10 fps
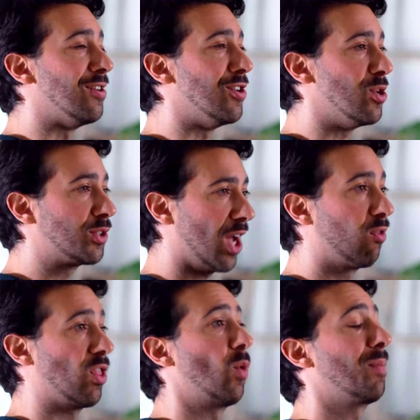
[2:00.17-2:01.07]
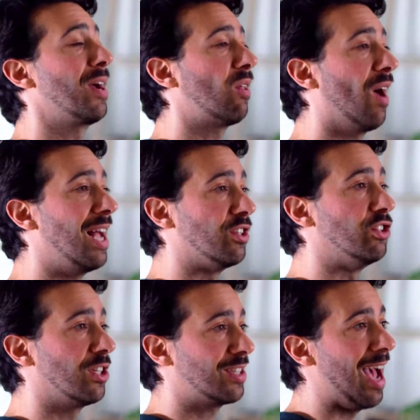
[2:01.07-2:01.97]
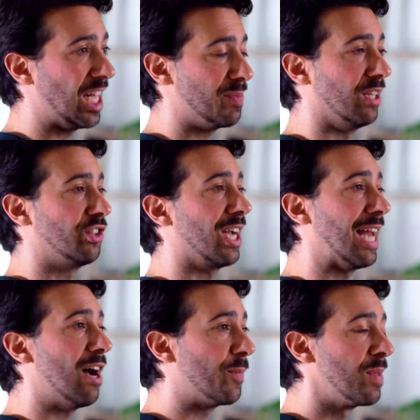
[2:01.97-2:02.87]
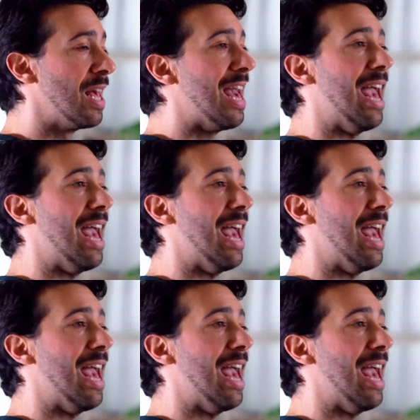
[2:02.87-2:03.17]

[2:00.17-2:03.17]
and new software that one of my clients just asked me to check out,